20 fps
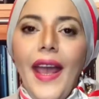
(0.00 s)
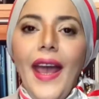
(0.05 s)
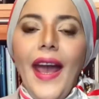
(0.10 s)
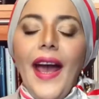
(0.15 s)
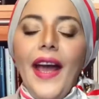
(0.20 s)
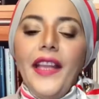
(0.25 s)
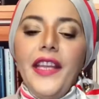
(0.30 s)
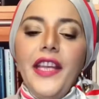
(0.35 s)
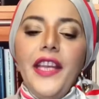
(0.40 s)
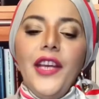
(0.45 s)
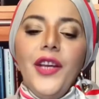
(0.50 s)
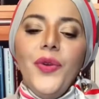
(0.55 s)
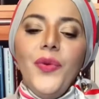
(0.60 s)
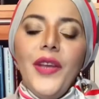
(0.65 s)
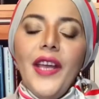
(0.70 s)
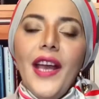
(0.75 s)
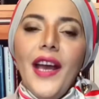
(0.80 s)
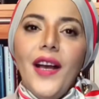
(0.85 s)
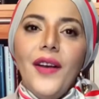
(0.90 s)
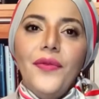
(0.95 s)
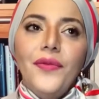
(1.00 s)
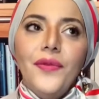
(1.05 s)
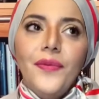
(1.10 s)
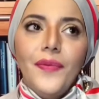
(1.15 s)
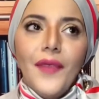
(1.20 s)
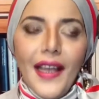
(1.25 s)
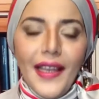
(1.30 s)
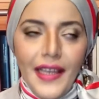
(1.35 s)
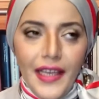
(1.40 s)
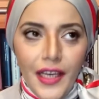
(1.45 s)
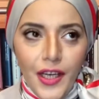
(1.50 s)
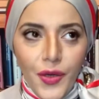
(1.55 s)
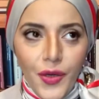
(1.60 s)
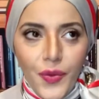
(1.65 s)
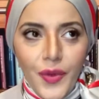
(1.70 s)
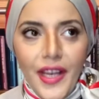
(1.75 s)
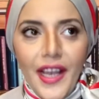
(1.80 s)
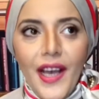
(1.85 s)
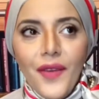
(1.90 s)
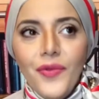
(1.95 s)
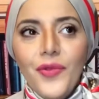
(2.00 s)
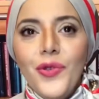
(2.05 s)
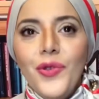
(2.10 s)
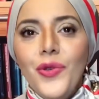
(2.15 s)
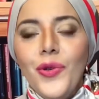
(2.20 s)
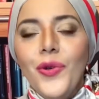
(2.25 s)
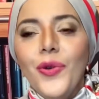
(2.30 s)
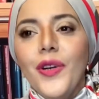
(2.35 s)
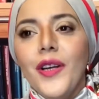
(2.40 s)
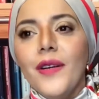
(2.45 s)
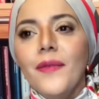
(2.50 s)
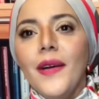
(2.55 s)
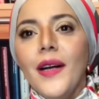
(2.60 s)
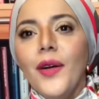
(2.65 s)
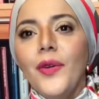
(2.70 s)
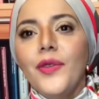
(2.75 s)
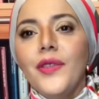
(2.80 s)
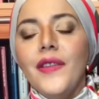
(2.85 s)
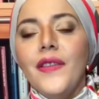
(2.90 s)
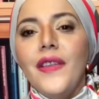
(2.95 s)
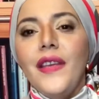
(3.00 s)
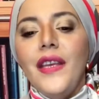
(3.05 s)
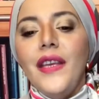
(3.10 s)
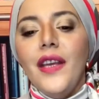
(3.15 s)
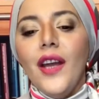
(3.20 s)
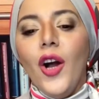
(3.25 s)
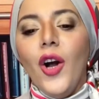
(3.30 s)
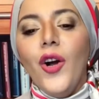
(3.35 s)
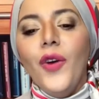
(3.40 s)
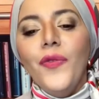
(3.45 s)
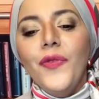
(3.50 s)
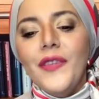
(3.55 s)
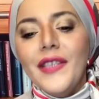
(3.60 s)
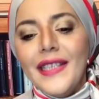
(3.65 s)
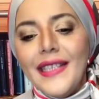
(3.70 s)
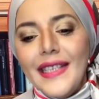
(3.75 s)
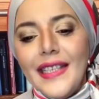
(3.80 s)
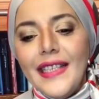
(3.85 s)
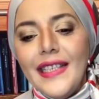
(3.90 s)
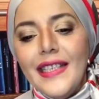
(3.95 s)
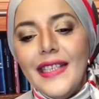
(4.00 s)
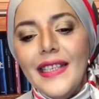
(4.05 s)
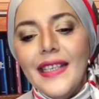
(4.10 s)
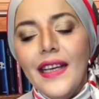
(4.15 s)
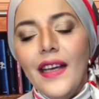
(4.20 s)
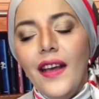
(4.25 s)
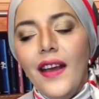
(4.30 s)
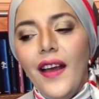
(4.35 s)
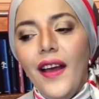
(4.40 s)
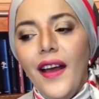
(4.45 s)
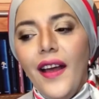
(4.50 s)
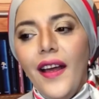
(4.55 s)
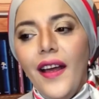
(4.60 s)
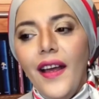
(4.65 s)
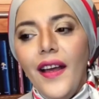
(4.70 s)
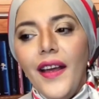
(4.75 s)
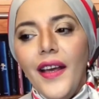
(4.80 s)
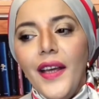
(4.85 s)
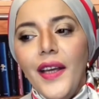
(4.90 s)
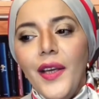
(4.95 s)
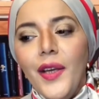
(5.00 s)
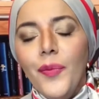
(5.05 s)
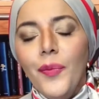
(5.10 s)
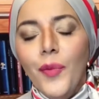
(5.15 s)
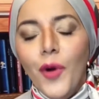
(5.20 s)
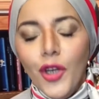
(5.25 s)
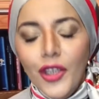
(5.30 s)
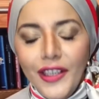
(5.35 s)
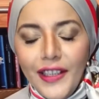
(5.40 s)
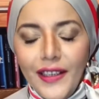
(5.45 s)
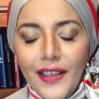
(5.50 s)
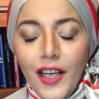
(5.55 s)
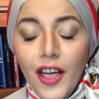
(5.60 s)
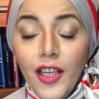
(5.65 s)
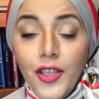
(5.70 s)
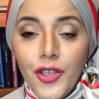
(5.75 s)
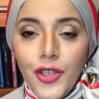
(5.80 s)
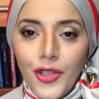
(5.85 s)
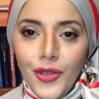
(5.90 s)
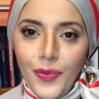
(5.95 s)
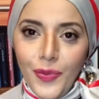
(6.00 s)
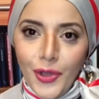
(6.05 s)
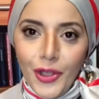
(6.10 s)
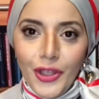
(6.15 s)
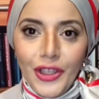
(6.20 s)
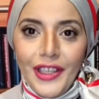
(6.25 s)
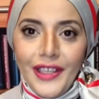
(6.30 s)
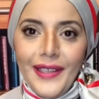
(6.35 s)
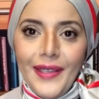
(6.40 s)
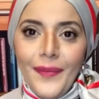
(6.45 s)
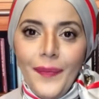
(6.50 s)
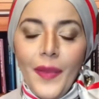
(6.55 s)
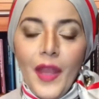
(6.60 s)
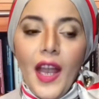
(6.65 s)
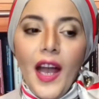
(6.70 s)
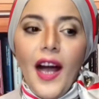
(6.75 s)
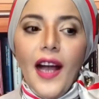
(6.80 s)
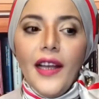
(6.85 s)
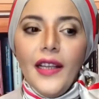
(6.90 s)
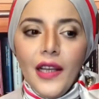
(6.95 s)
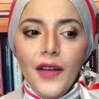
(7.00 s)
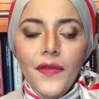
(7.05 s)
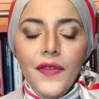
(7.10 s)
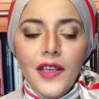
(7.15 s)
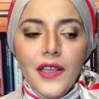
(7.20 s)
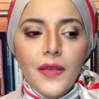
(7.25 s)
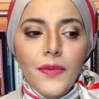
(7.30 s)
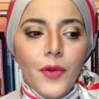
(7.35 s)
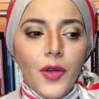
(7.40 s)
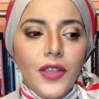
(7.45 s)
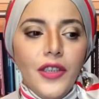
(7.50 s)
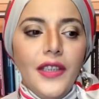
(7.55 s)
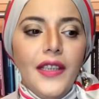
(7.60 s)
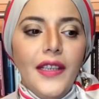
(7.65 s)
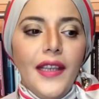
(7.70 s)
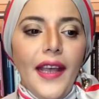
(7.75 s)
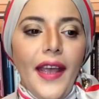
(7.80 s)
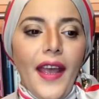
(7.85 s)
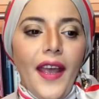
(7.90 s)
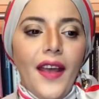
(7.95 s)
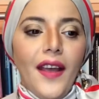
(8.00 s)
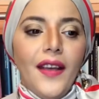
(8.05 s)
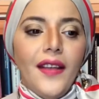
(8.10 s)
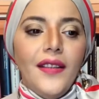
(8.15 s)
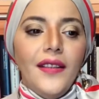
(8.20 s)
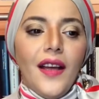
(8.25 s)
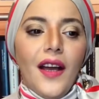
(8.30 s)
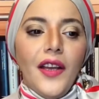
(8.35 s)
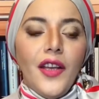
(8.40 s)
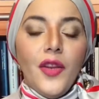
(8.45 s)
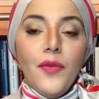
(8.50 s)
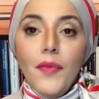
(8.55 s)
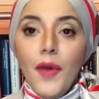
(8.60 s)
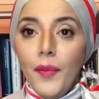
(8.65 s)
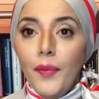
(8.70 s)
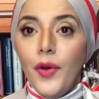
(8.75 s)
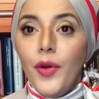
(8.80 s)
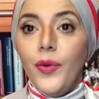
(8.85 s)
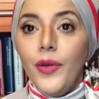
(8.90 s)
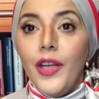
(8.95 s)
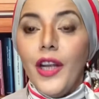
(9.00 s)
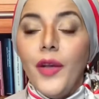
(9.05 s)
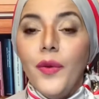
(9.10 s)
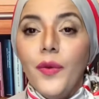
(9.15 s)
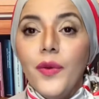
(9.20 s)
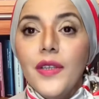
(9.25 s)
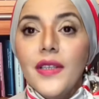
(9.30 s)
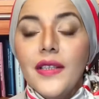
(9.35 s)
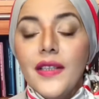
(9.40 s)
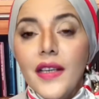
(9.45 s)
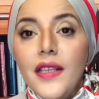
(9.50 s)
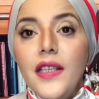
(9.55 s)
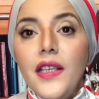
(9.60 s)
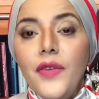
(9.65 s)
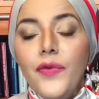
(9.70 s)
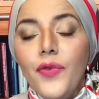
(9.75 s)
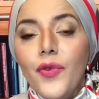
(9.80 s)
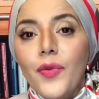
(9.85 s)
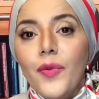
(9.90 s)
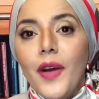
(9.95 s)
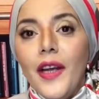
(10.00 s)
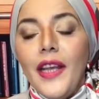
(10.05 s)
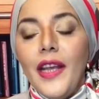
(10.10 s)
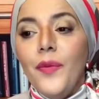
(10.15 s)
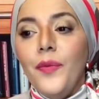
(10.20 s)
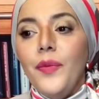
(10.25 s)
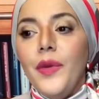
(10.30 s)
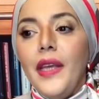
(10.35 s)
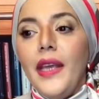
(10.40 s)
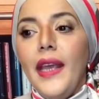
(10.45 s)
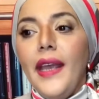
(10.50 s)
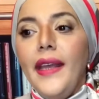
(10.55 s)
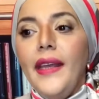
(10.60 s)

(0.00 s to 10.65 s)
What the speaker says: here we have to talk about the Hofstede model, culture model. I love this model, and I remember when I was studying for my MBA